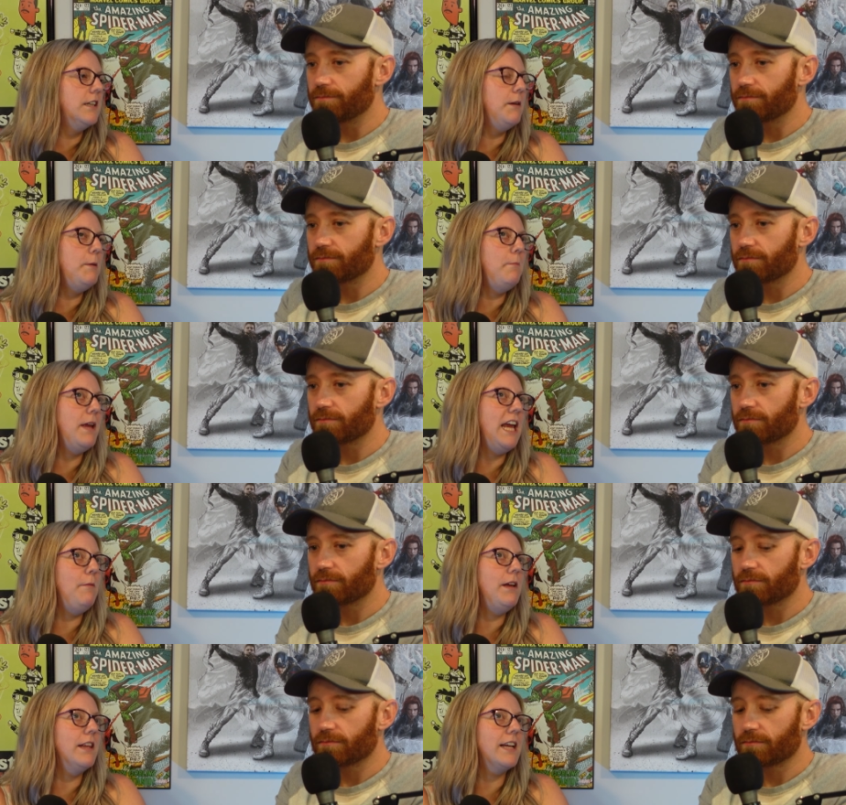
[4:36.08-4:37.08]
Speaker 1: I
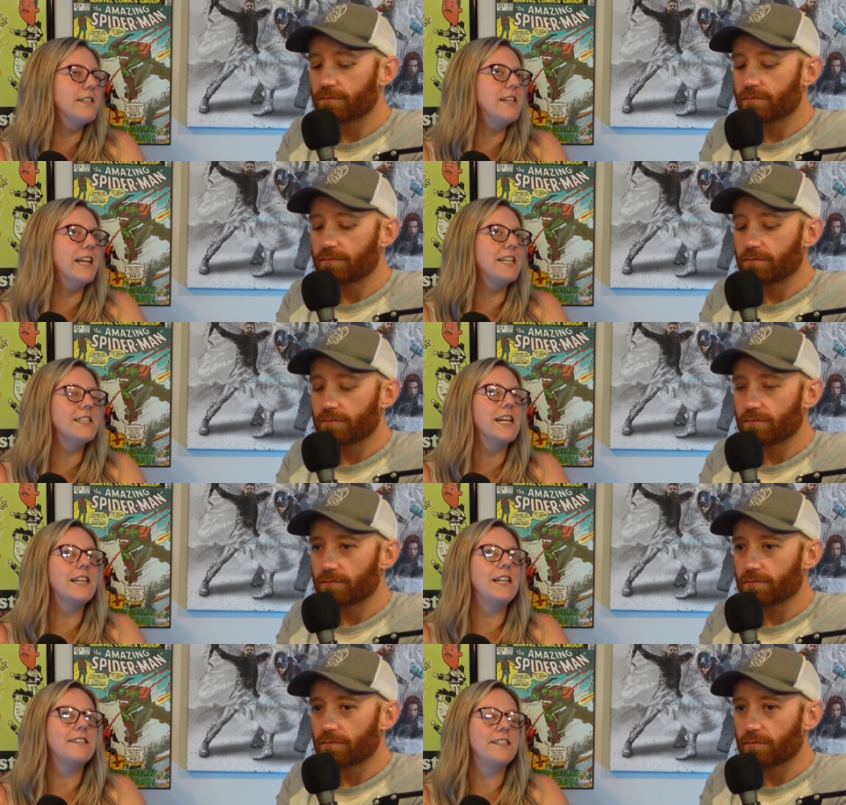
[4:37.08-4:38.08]
maybe, like I said, like it's like
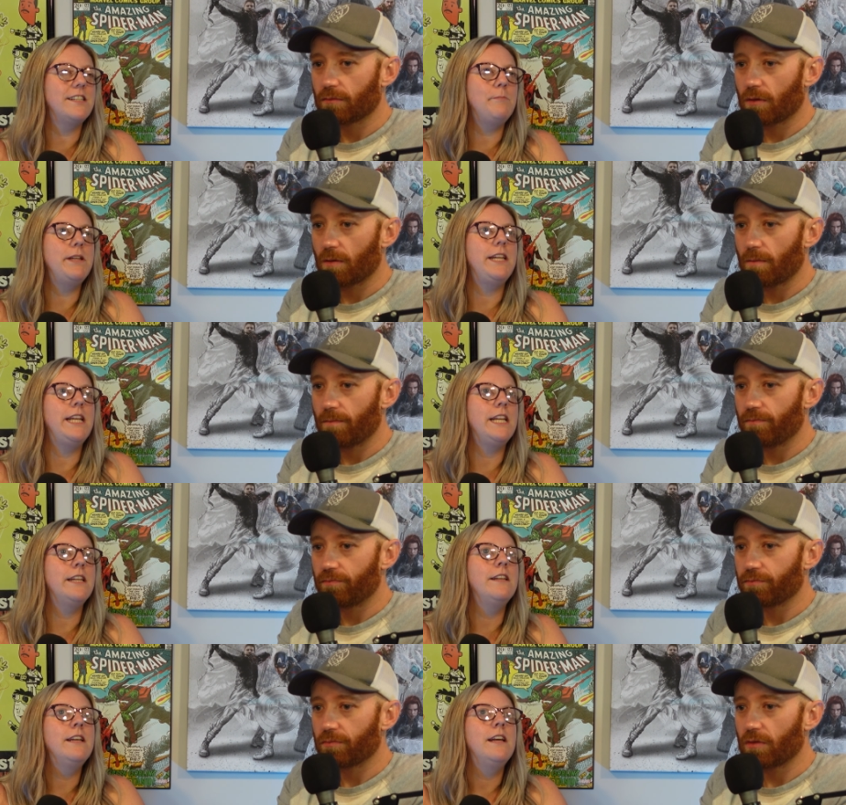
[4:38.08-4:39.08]
that
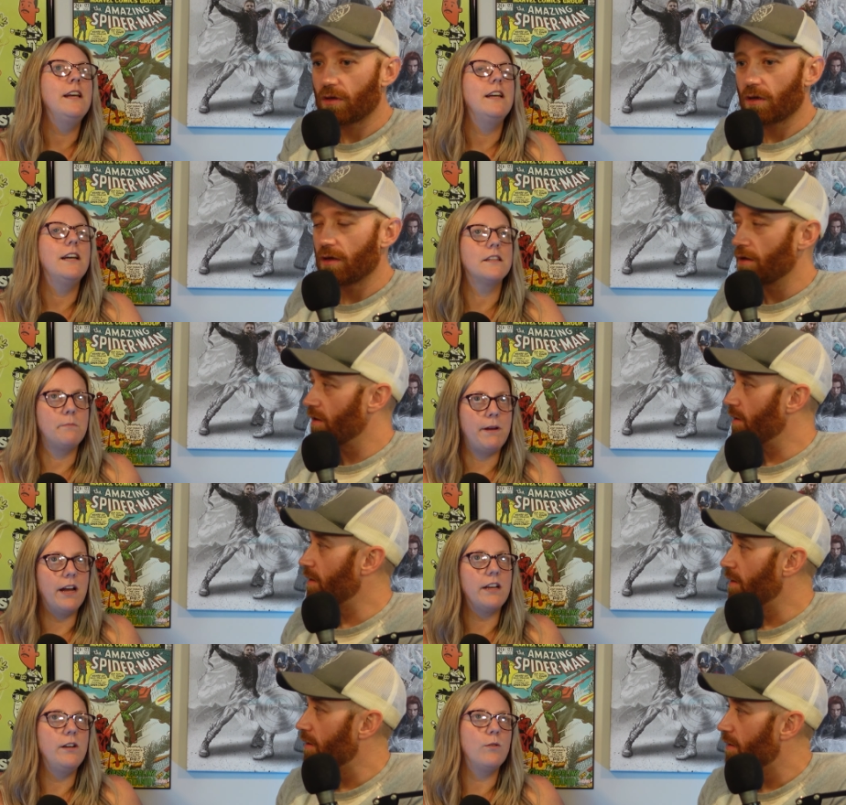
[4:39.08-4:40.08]
cinnamon at the
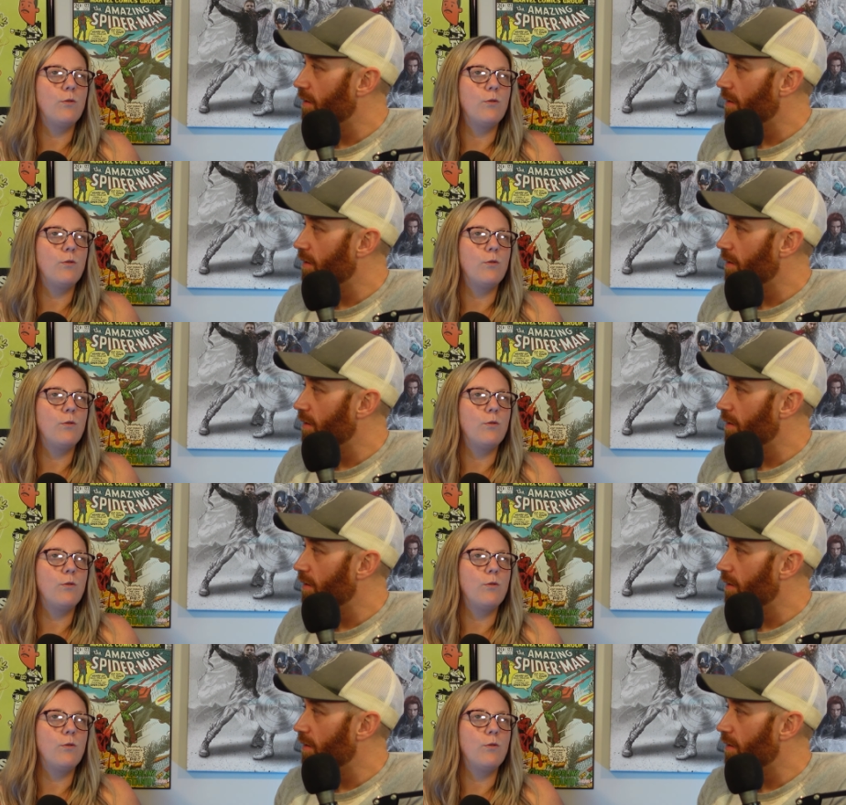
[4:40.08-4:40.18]
back of your